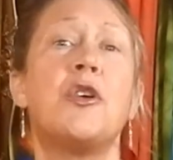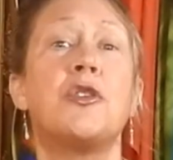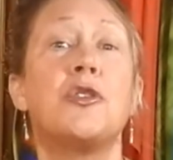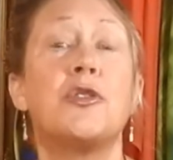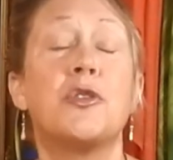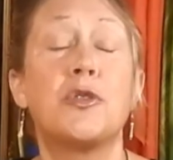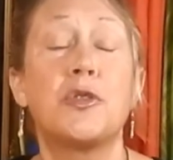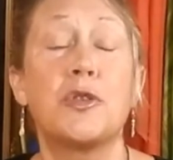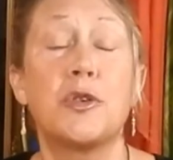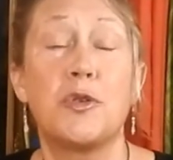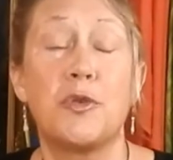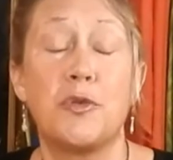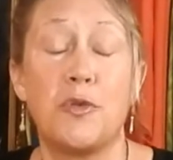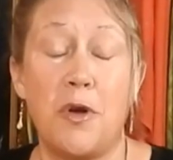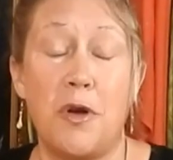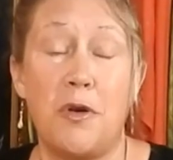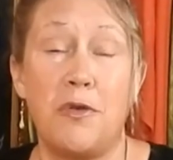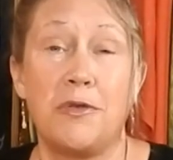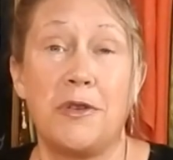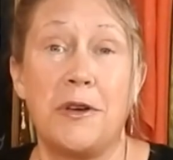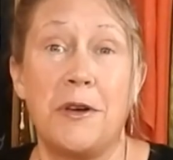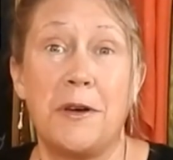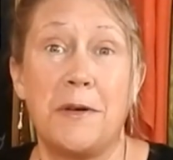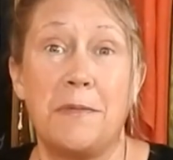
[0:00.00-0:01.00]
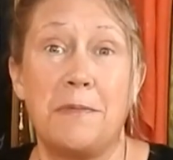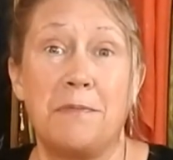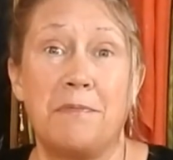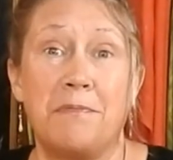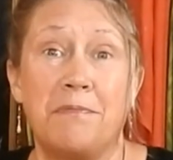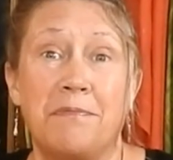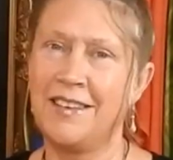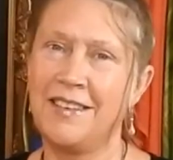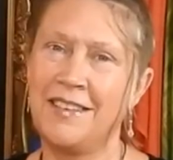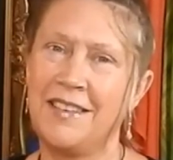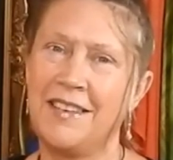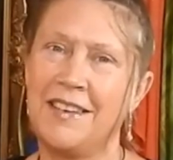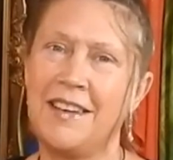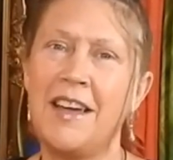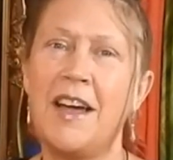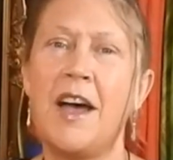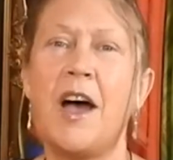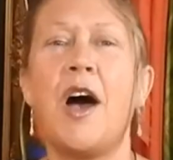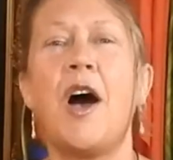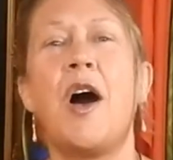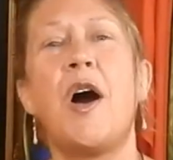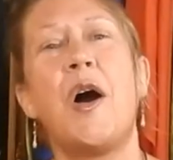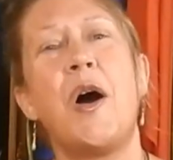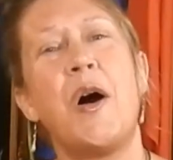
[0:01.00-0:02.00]
You're the grown-up.
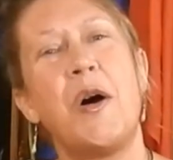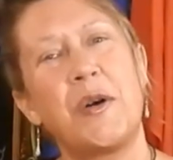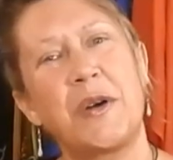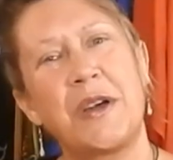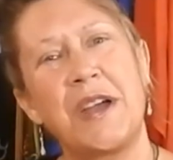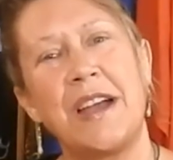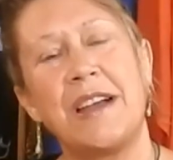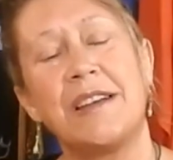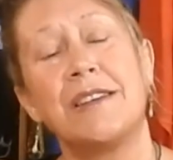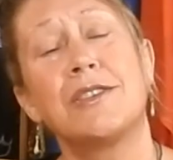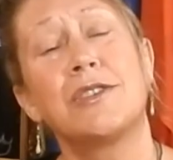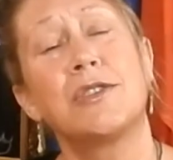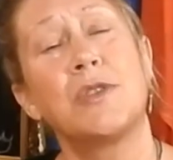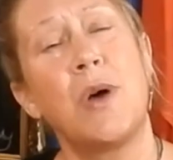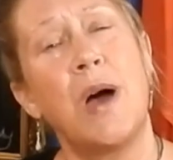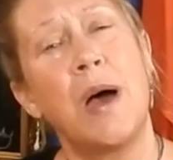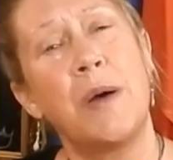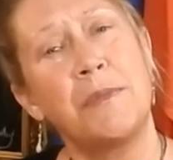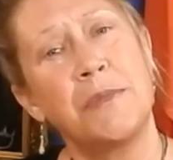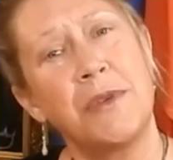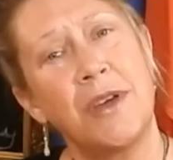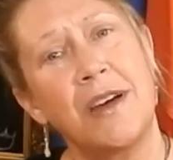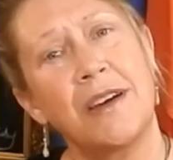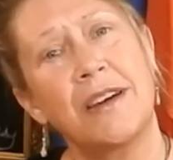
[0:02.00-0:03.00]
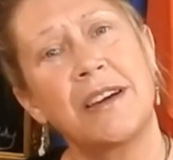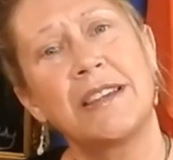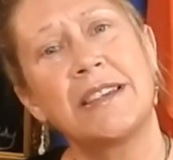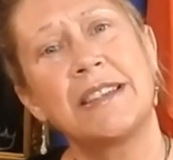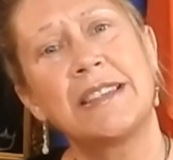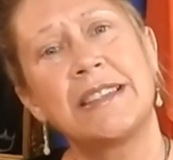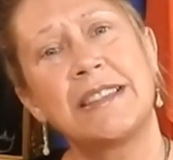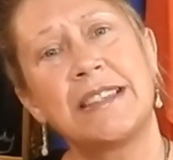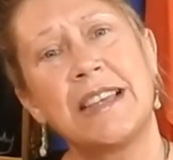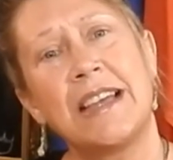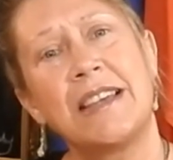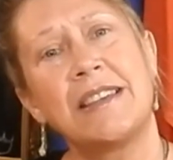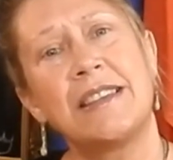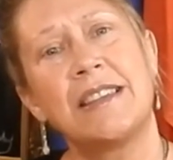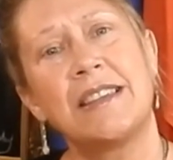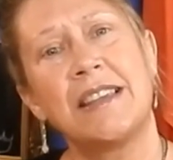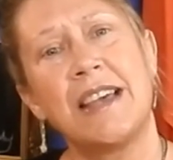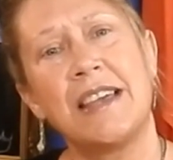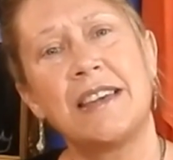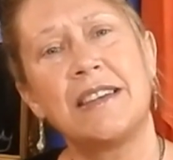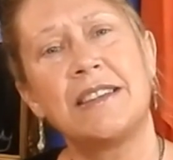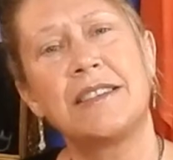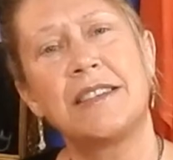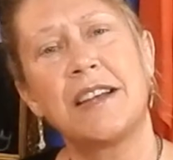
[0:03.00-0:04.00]
Okay, so I'm not going to say that
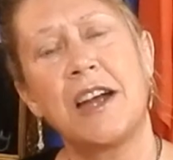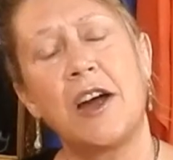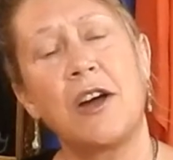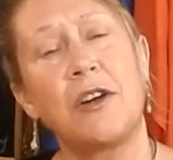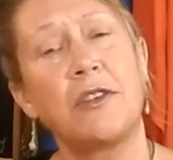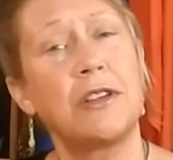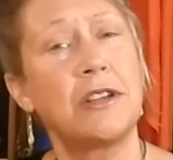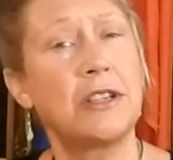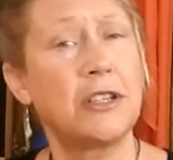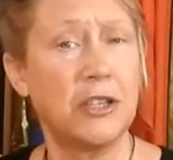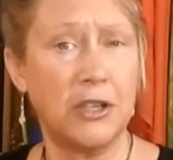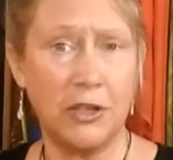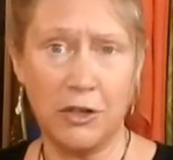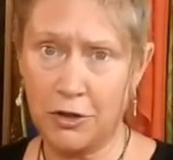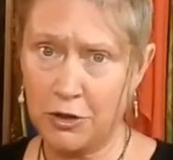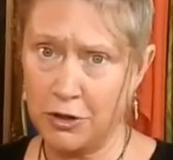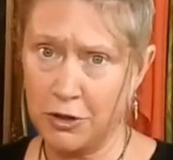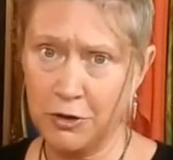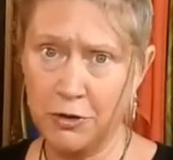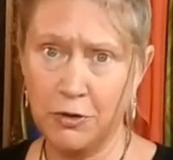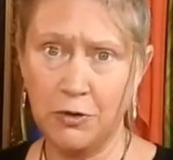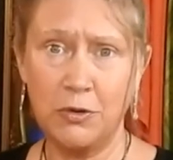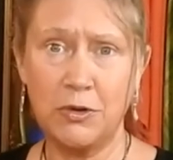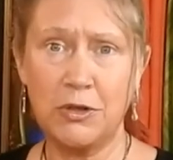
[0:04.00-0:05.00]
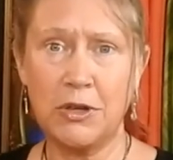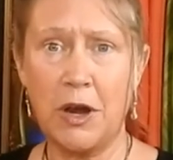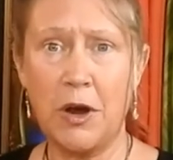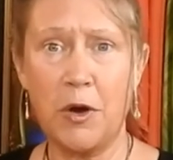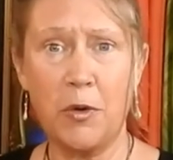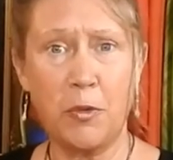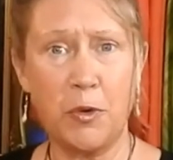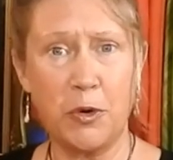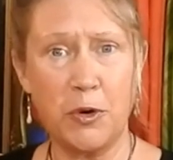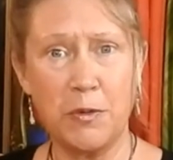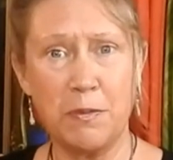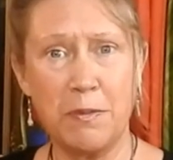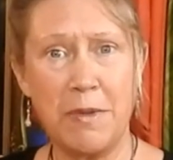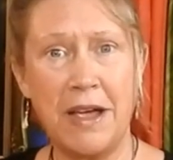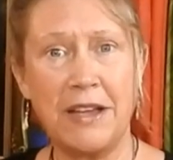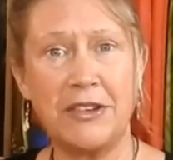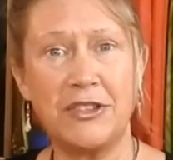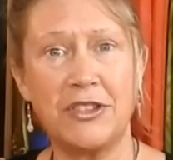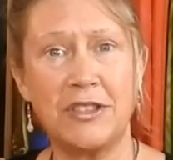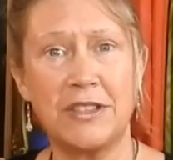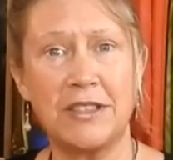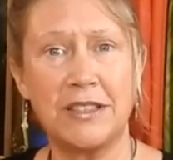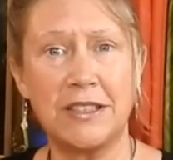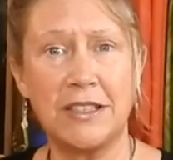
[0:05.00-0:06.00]
that entirely concludes our word
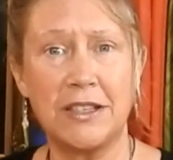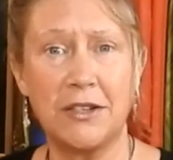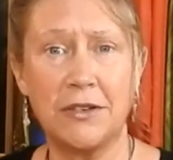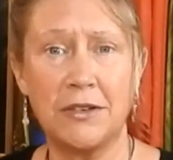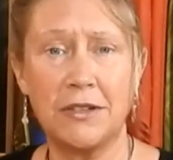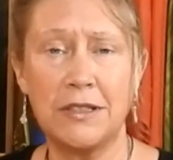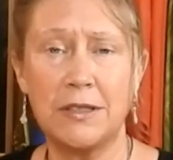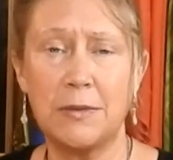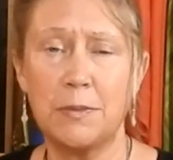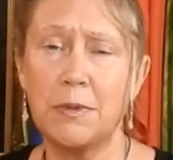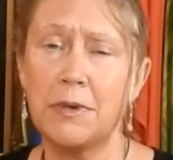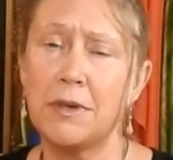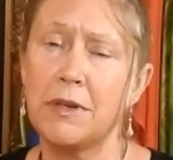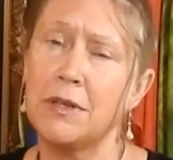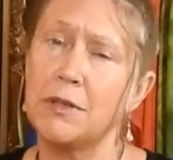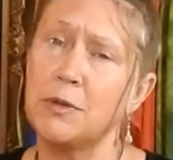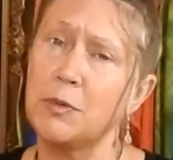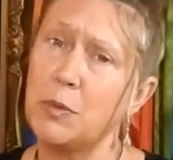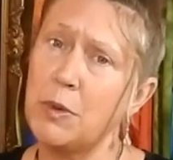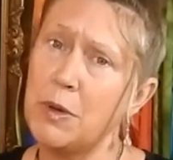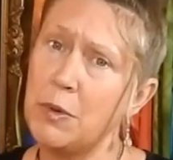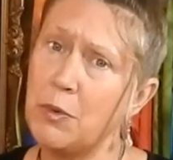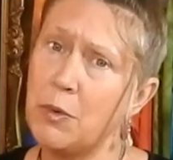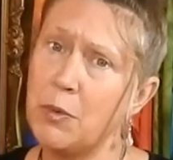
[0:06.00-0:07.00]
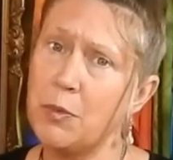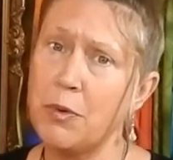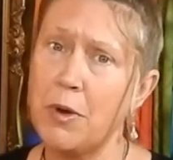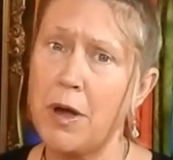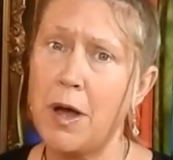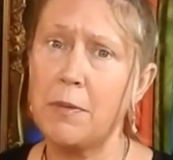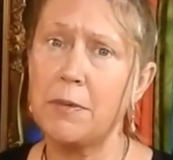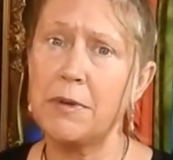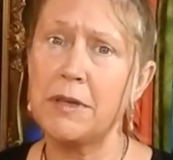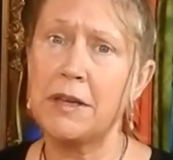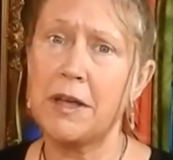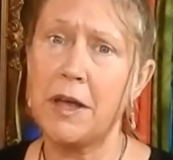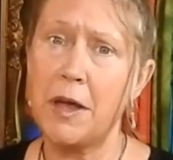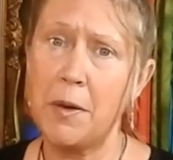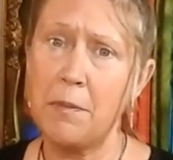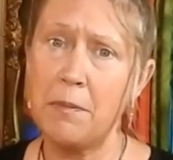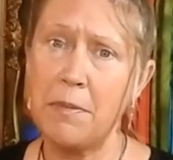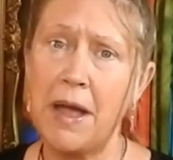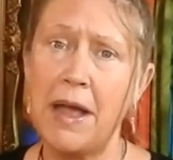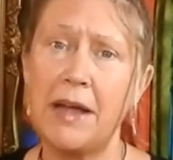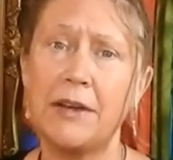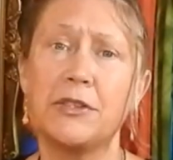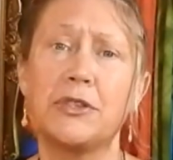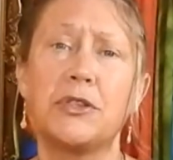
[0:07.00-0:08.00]
magic series because we will probably come
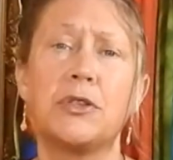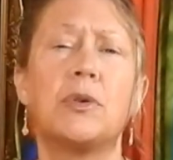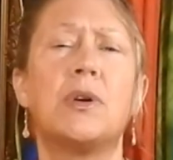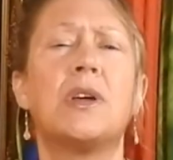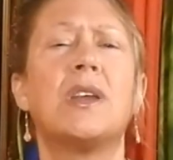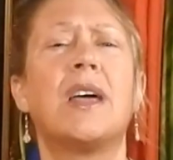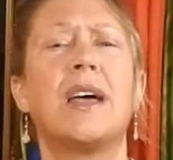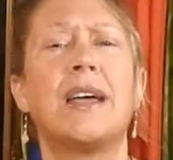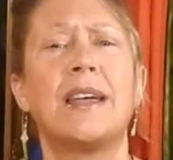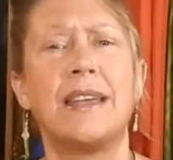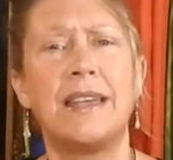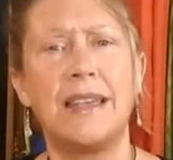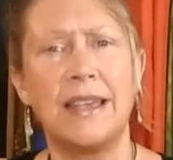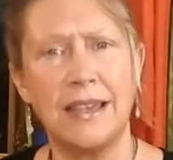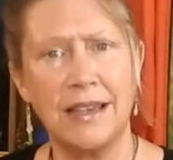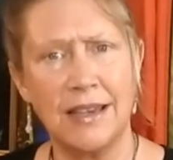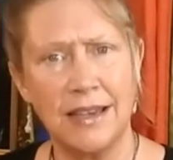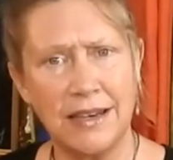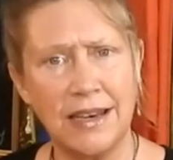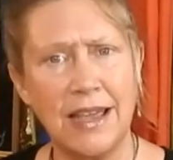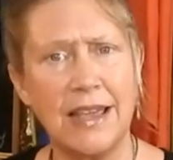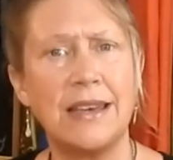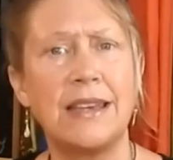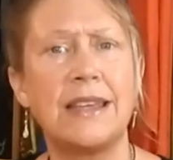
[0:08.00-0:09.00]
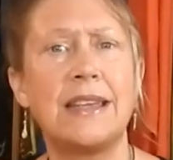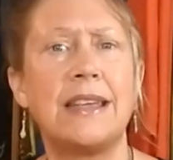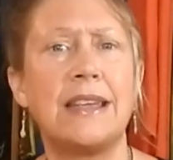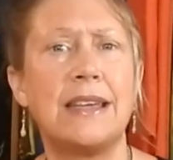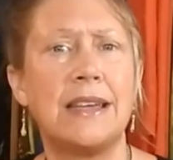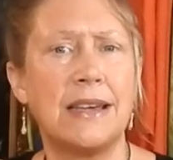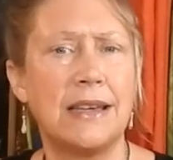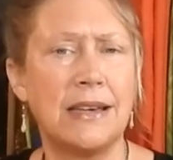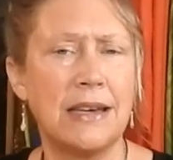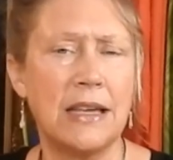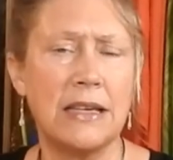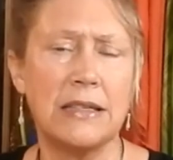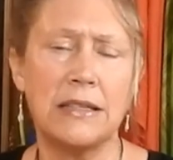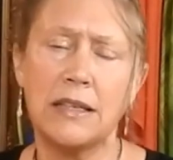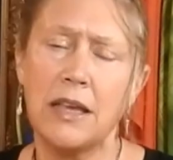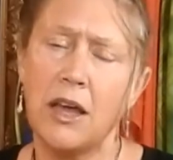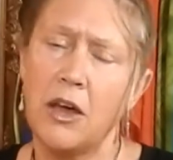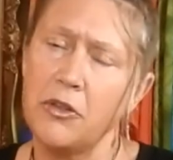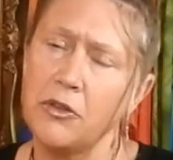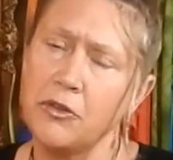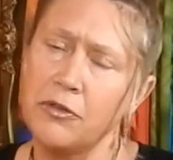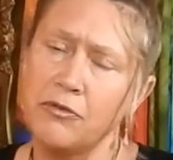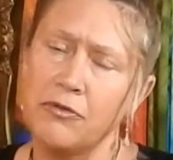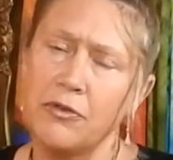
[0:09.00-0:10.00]
back to it again and again as
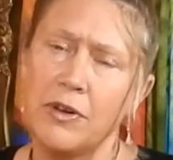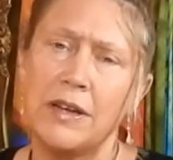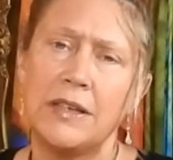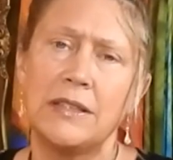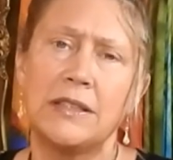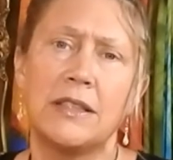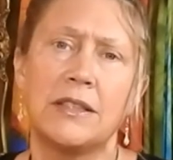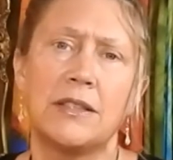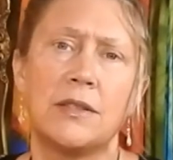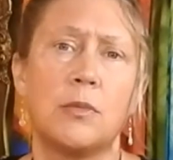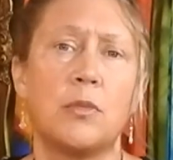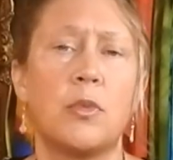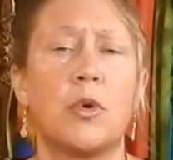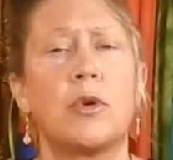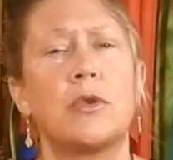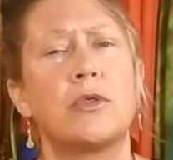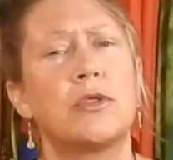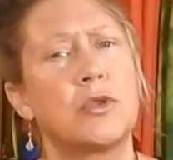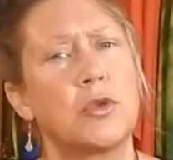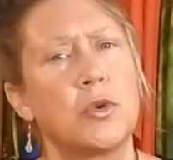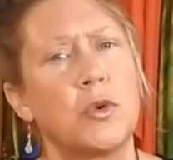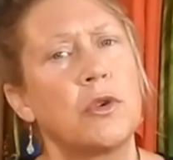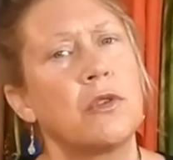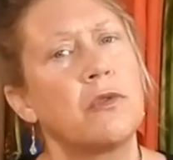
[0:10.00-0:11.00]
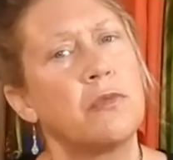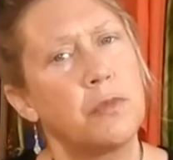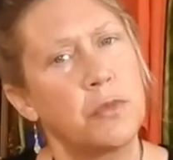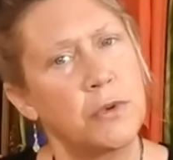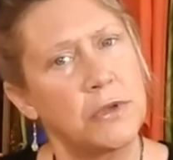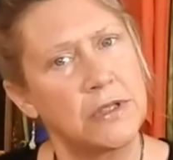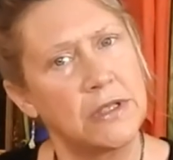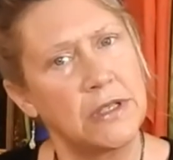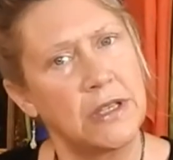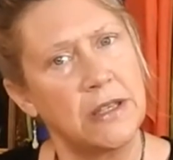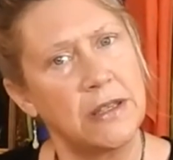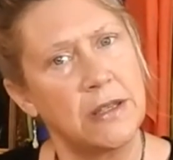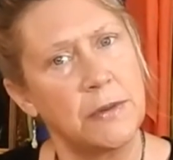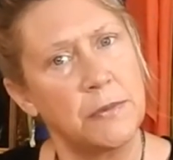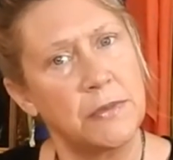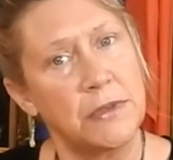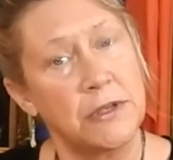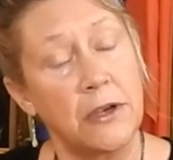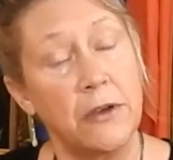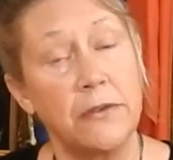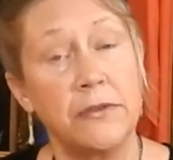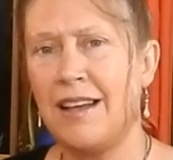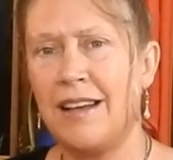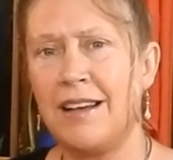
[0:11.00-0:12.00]
other phrases and words sort of present
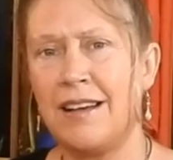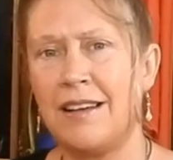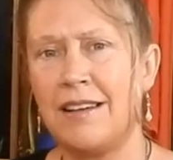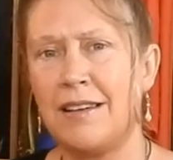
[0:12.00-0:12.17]
themselves.